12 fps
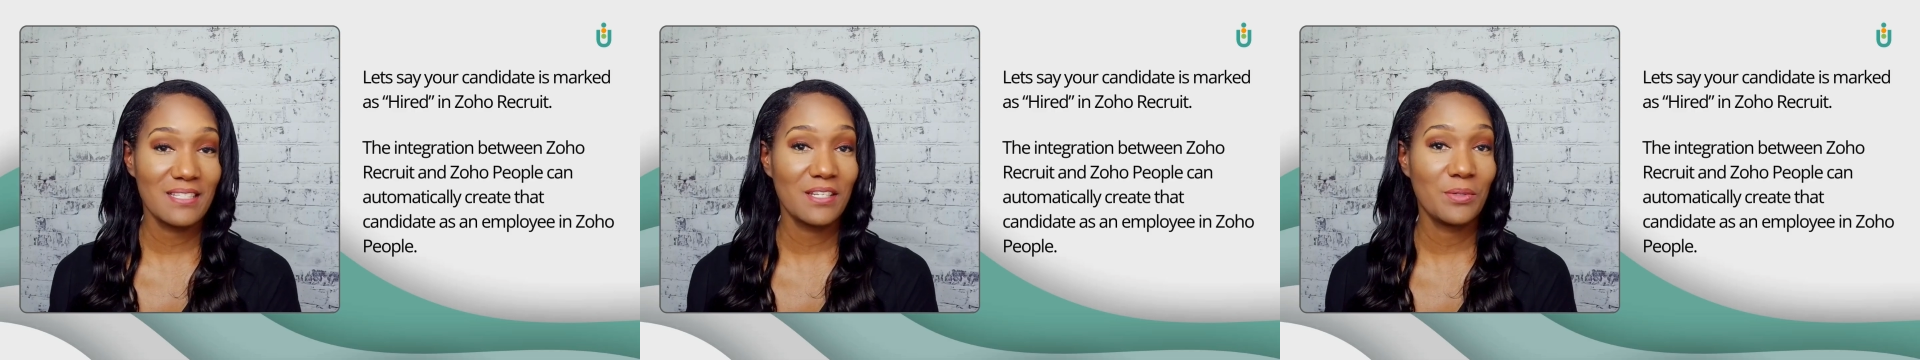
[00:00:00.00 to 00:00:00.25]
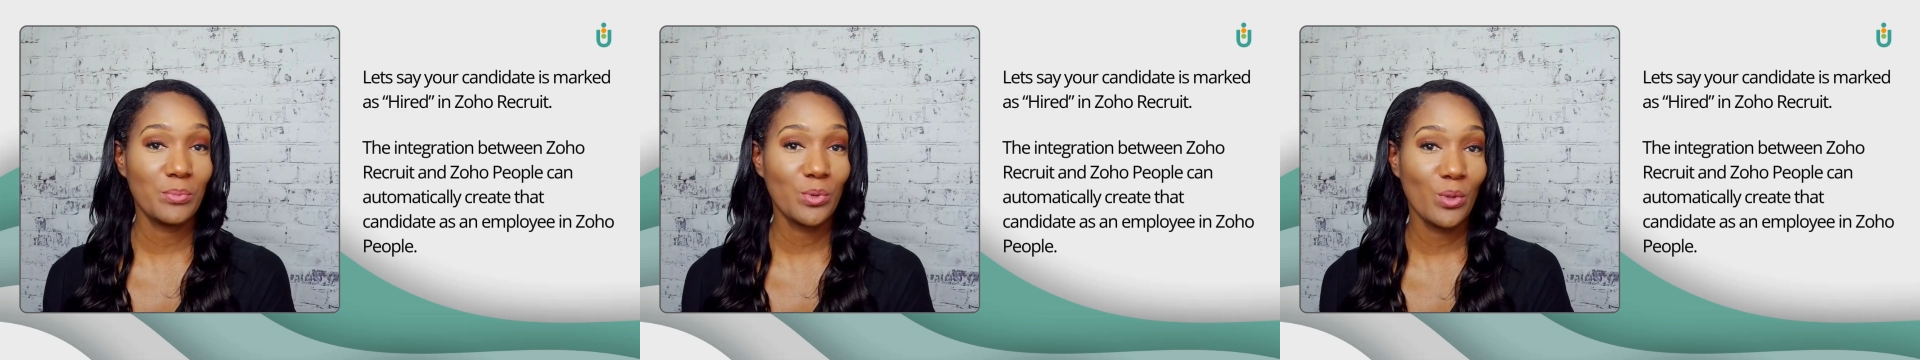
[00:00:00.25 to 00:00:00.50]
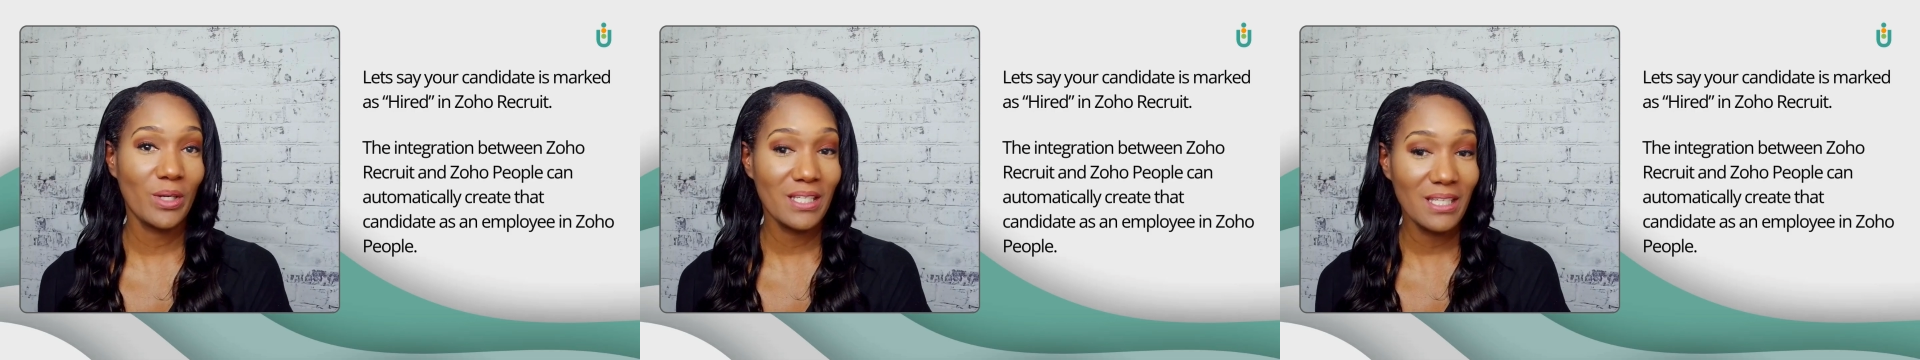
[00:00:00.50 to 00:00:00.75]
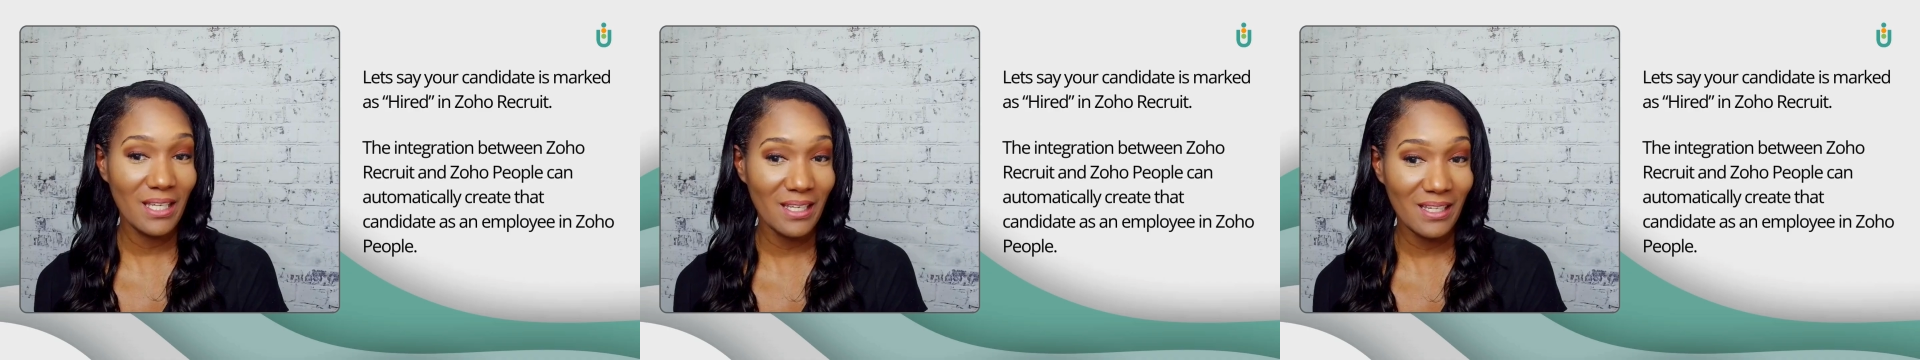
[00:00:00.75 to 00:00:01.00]

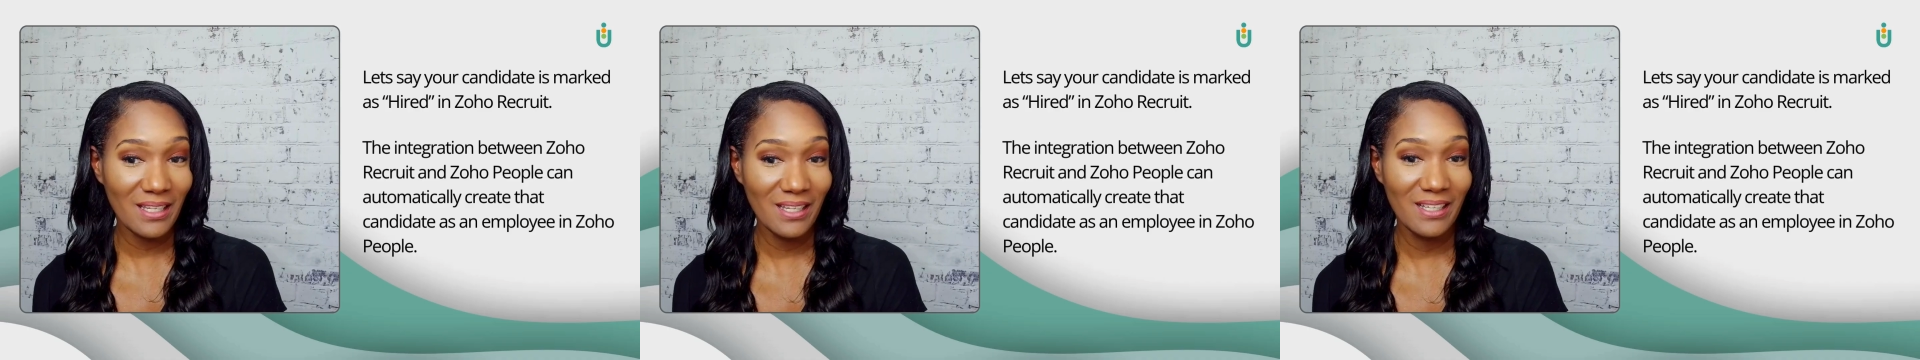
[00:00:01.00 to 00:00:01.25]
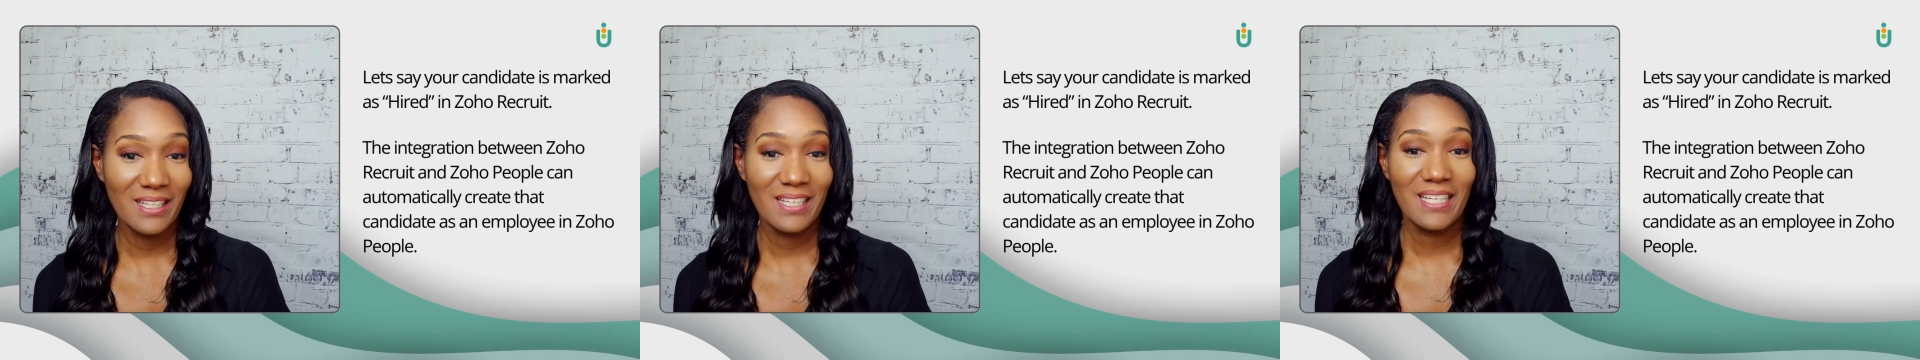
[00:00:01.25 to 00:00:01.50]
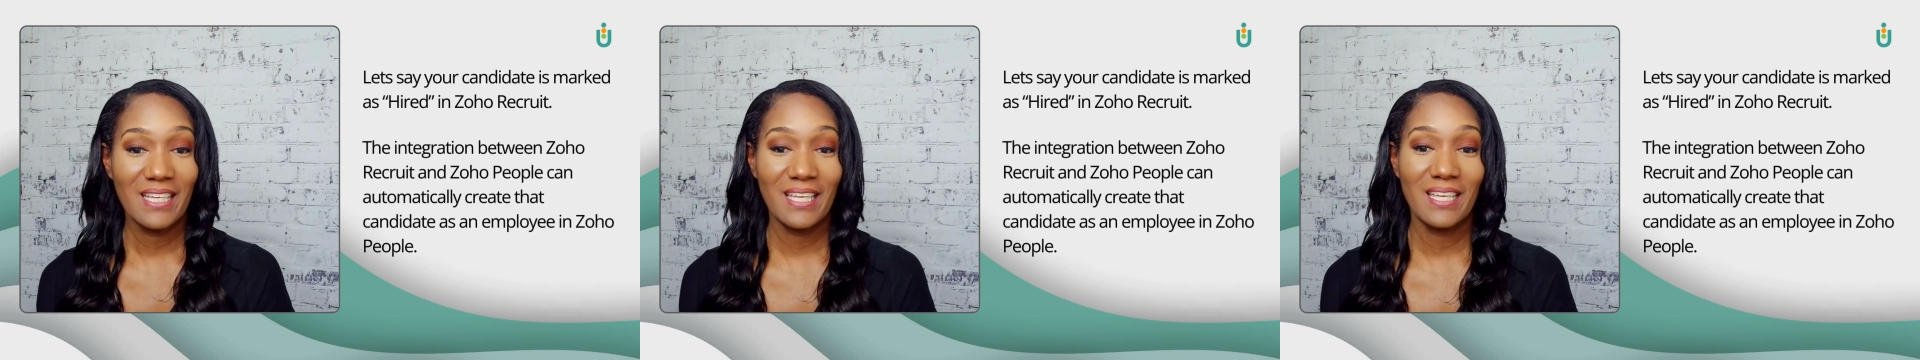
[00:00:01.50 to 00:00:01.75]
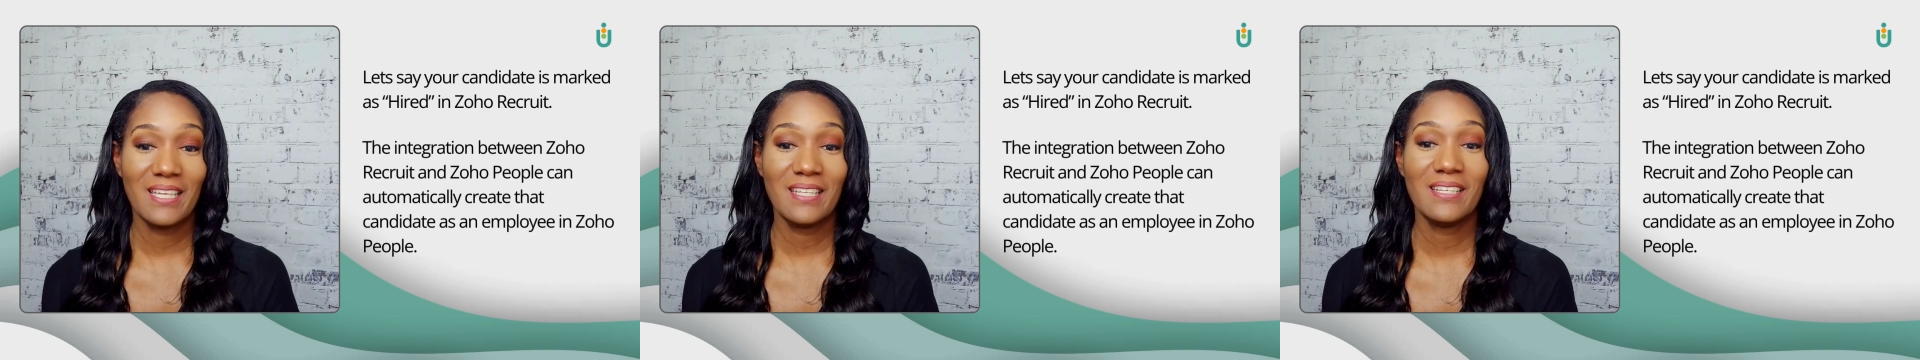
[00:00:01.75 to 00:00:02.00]
employee
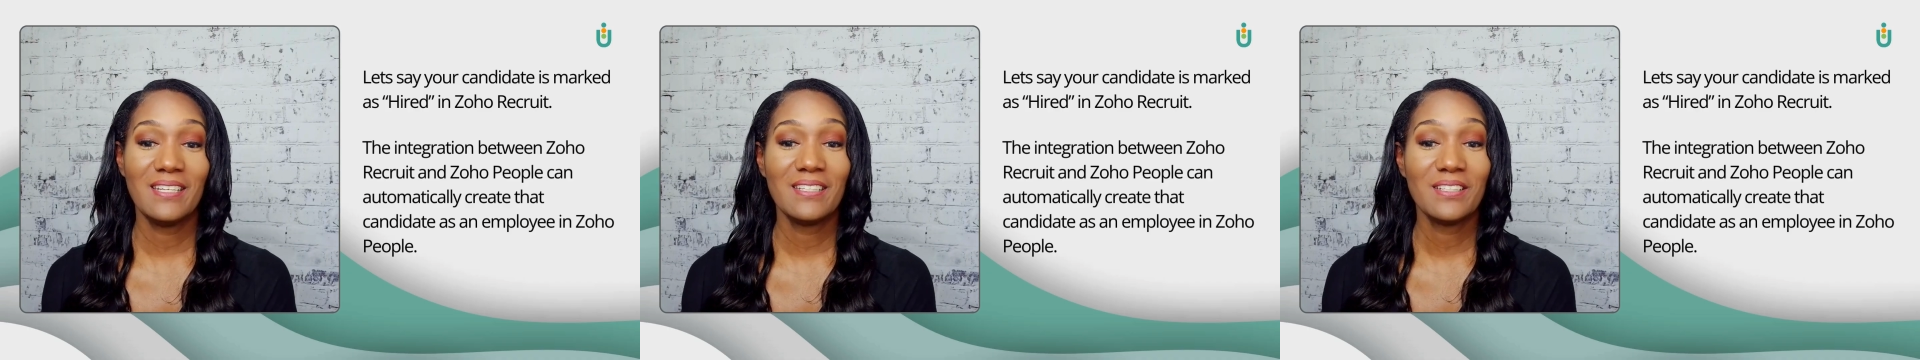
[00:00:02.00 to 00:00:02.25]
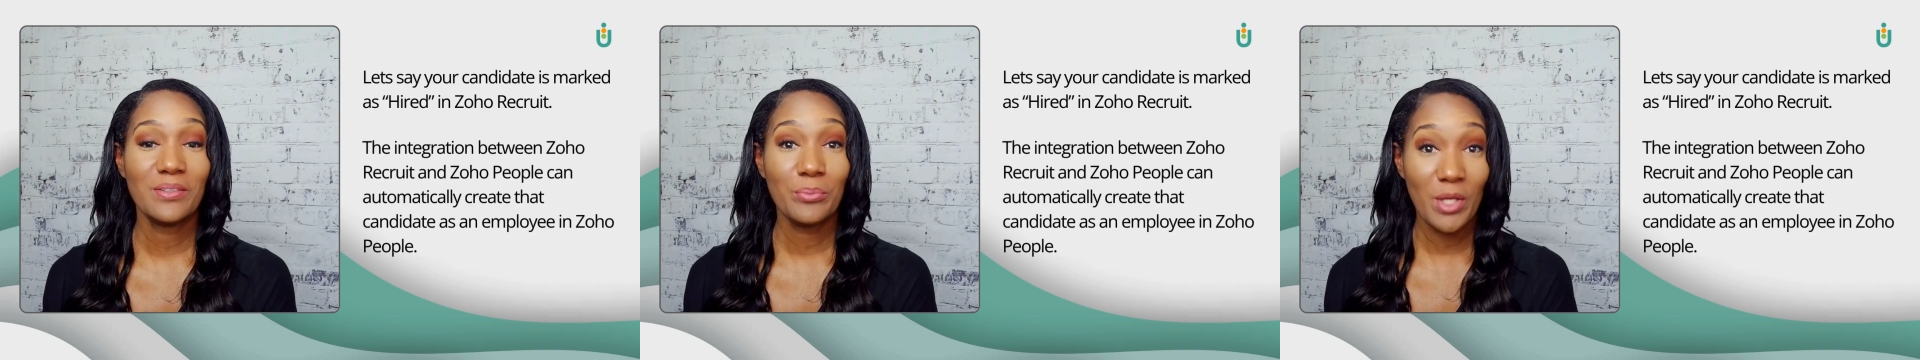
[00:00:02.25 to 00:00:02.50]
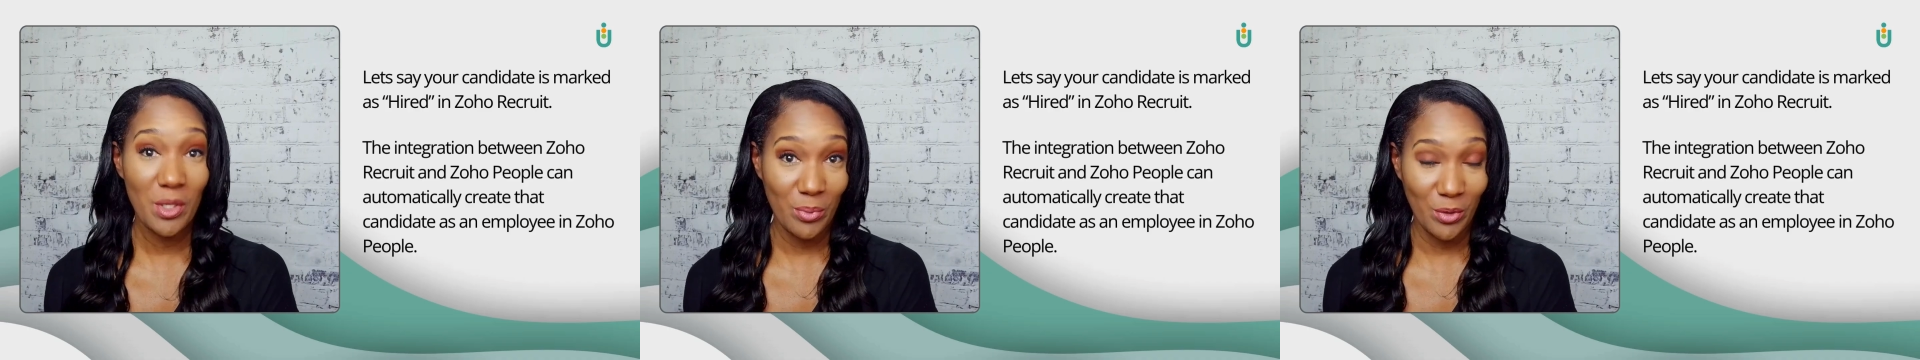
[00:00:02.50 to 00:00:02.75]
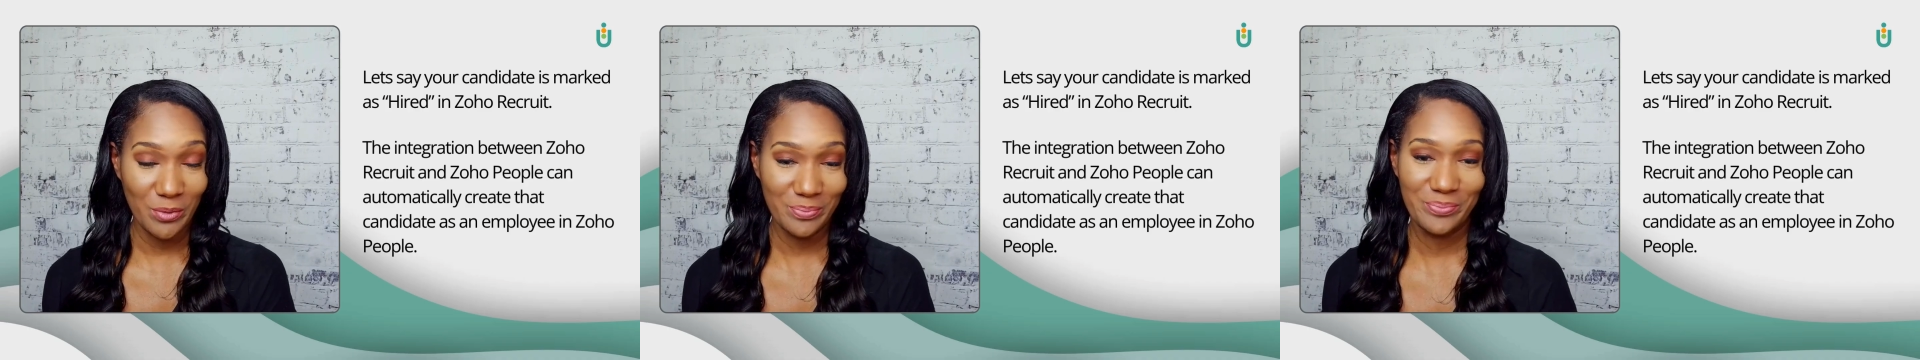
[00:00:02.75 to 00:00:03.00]
in People.